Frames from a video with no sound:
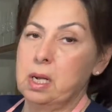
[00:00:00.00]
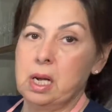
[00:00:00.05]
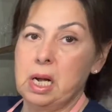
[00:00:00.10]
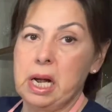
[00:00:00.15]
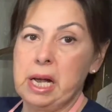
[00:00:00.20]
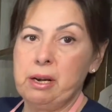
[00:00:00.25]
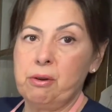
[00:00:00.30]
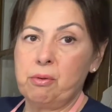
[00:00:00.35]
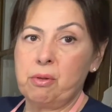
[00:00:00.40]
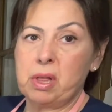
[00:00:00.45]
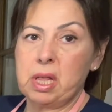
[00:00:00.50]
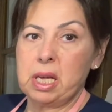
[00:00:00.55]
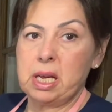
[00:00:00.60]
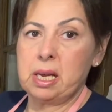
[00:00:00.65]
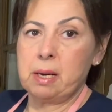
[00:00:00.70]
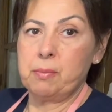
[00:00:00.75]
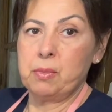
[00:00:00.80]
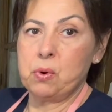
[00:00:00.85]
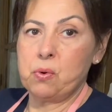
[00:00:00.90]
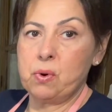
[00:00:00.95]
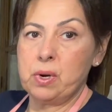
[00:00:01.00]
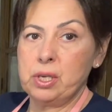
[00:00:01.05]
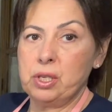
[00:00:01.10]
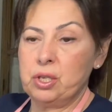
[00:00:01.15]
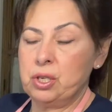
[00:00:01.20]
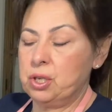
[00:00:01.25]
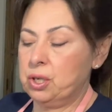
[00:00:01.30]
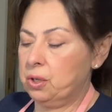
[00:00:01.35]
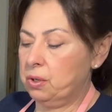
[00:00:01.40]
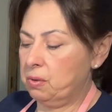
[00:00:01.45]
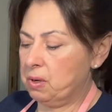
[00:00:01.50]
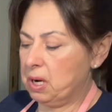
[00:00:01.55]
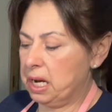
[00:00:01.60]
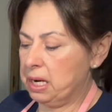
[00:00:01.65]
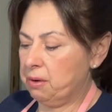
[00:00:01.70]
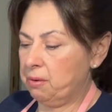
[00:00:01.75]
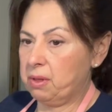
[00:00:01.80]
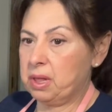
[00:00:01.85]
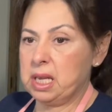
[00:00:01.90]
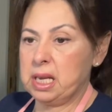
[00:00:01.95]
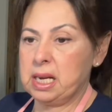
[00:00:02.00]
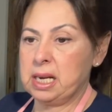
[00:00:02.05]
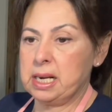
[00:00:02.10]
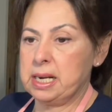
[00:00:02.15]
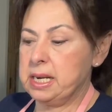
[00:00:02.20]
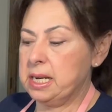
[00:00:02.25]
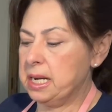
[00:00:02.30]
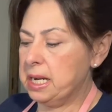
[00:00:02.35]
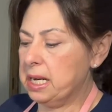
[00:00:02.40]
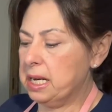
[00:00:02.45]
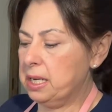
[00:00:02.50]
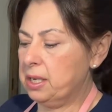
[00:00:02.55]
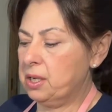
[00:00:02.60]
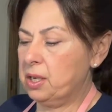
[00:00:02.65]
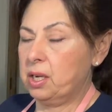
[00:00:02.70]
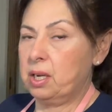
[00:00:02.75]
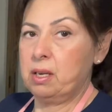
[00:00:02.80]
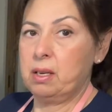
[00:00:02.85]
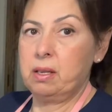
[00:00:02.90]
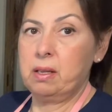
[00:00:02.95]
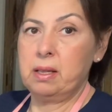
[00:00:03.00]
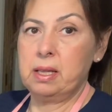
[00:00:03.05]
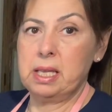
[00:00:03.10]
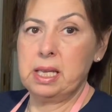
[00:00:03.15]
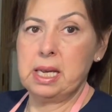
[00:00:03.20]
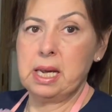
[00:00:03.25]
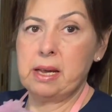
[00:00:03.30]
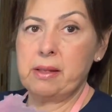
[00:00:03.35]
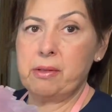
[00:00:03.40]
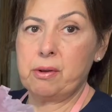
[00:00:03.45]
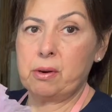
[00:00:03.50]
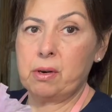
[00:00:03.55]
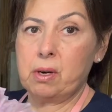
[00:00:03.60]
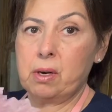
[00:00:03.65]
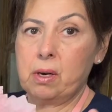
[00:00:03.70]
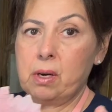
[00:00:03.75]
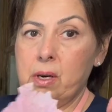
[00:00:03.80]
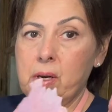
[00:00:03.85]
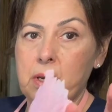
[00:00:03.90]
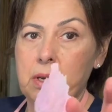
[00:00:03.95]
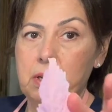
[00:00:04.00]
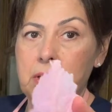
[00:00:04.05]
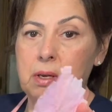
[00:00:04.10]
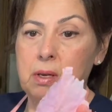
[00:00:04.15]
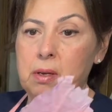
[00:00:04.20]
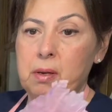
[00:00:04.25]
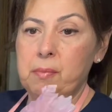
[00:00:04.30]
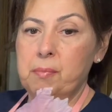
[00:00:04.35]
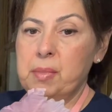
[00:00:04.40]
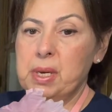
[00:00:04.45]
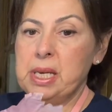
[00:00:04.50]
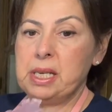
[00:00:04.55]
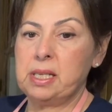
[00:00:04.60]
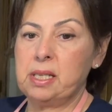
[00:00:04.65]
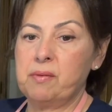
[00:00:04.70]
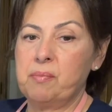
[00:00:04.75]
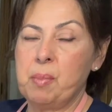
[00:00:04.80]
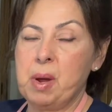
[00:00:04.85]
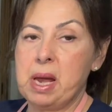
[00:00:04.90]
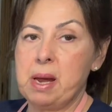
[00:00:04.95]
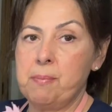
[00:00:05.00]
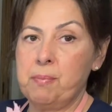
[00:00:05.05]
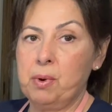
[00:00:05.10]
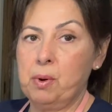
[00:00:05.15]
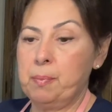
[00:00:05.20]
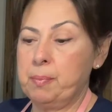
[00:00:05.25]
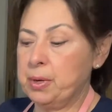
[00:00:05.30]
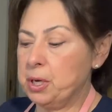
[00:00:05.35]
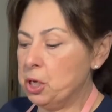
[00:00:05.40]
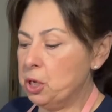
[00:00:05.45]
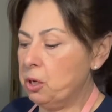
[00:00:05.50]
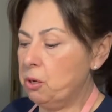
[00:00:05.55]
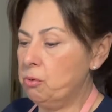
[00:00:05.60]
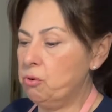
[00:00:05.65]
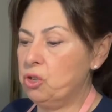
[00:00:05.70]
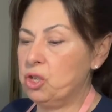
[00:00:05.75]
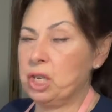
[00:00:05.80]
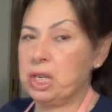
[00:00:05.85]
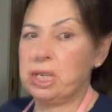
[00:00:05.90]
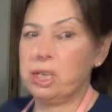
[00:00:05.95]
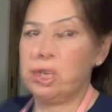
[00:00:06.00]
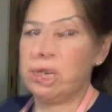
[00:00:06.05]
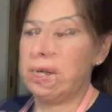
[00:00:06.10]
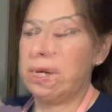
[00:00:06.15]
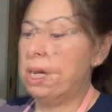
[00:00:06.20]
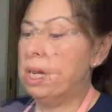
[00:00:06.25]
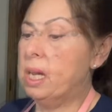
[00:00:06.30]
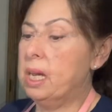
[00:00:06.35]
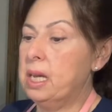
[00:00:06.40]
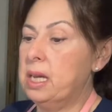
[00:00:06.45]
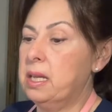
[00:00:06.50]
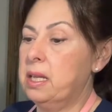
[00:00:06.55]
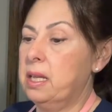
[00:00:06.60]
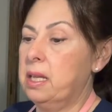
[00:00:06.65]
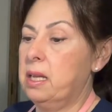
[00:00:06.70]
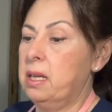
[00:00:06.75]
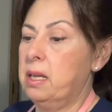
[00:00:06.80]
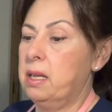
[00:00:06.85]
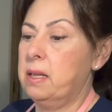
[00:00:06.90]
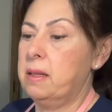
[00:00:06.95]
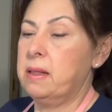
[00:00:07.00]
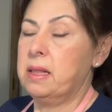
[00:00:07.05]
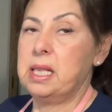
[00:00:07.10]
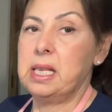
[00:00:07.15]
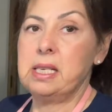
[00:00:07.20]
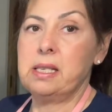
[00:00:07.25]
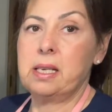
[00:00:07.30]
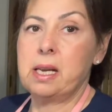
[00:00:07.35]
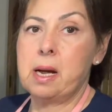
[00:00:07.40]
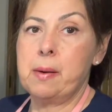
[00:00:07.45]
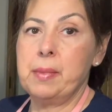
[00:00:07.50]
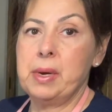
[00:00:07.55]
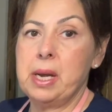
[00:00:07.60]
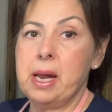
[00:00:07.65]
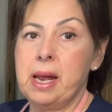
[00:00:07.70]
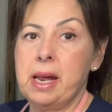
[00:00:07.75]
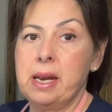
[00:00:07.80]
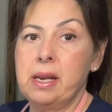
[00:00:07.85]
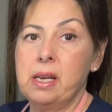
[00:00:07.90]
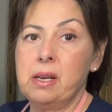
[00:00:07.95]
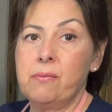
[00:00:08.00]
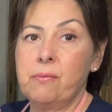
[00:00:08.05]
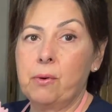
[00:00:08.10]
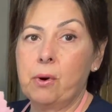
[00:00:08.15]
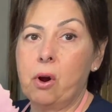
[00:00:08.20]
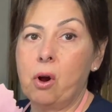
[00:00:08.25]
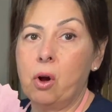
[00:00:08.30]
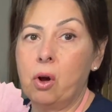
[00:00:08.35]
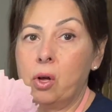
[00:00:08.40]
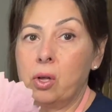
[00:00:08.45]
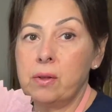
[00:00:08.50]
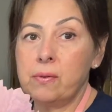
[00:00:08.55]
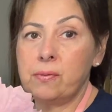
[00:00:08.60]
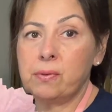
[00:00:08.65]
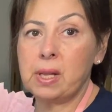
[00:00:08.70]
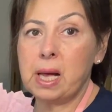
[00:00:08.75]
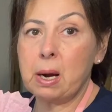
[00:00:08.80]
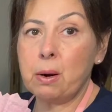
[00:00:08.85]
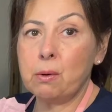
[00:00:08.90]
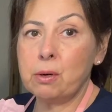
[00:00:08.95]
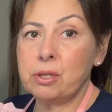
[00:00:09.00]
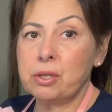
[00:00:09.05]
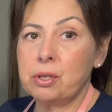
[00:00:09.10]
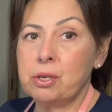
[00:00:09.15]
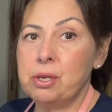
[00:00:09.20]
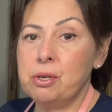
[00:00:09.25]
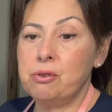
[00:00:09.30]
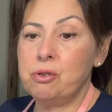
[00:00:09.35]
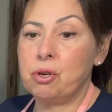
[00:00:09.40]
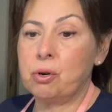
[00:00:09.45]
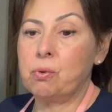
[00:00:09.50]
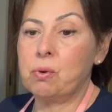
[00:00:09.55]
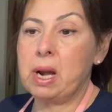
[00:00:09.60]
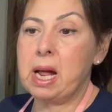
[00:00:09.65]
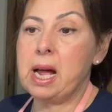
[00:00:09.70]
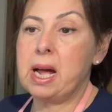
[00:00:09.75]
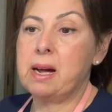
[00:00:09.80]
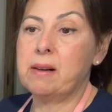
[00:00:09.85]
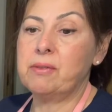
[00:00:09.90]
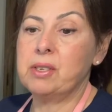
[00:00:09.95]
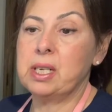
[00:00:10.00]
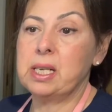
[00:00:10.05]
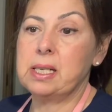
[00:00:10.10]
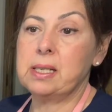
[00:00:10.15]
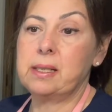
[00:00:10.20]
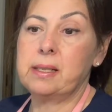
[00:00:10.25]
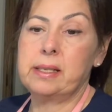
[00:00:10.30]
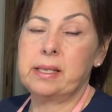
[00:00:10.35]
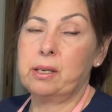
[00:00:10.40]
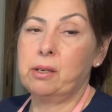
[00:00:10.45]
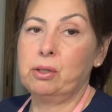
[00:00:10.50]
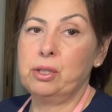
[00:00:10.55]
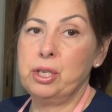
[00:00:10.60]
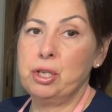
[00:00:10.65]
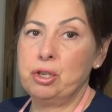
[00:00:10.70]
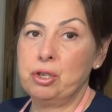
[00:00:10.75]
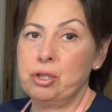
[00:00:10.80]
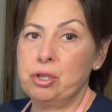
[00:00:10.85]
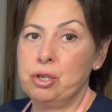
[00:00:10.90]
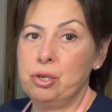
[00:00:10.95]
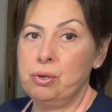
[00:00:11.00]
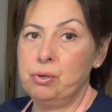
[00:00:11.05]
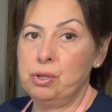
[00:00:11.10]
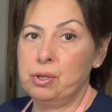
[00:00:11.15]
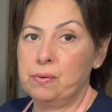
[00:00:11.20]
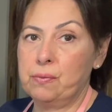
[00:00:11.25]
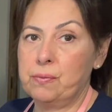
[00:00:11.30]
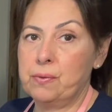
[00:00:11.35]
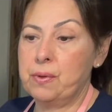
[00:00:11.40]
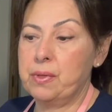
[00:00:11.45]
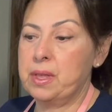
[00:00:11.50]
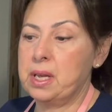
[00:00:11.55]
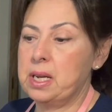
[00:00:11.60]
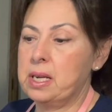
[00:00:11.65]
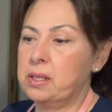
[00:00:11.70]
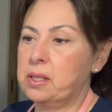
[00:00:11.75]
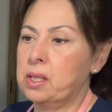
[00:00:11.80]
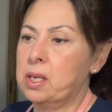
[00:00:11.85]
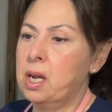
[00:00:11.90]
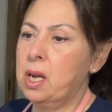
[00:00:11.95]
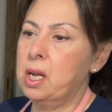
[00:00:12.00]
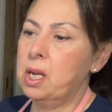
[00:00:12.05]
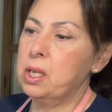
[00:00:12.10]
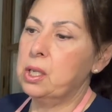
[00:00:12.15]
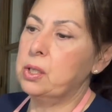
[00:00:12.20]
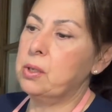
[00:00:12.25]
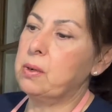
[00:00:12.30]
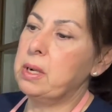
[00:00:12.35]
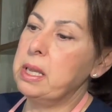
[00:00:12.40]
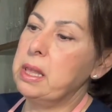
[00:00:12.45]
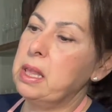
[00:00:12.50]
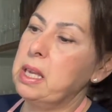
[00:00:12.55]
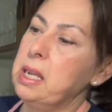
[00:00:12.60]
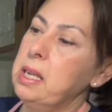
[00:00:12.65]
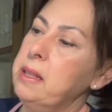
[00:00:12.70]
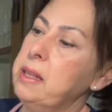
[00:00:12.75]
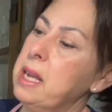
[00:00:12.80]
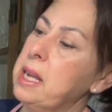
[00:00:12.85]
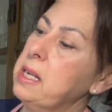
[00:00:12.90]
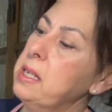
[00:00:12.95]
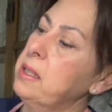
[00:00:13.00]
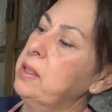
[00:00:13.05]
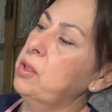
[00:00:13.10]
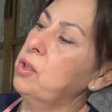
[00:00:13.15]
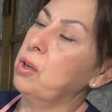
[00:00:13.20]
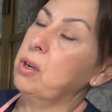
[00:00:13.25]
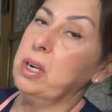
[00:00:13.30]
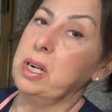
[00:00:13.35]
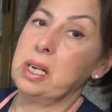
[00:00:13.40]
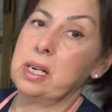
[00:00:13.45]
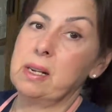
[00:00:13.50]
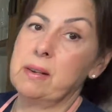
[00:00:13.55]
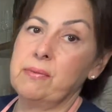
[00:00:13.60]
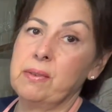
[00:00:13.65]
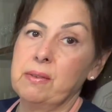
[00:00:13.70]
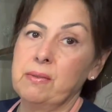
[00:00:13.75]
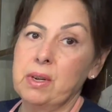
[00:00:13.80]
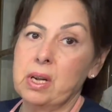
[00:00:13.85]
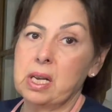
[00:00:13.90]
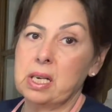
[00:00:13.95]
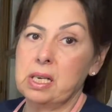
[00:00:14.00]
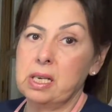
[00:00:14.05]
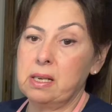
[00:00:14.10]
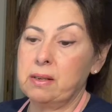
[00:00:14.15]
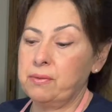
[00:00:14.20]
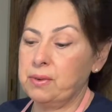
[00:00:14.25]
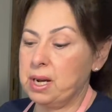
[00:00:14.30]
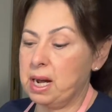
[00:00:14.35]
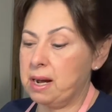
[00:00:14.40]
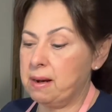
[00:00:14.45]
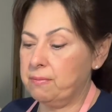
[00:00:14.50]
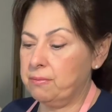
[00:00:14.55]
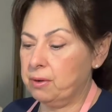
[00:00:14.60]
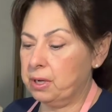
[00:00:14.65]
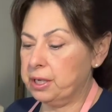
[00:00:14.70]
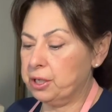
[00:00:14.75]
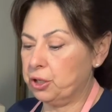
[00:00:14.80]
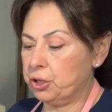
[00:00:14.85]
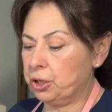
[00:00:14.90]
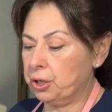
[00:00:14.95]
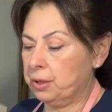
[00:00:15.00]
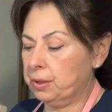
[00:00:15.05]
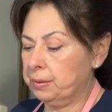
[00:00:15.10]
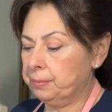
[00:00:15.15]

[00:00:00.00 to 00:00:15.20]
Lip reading: don't think I need the other piece of paper, but you judge. These come in handy for all the flowers, so you don't have to necessarily just use it for this. So I think that it's dark enough, I've got enough coverage.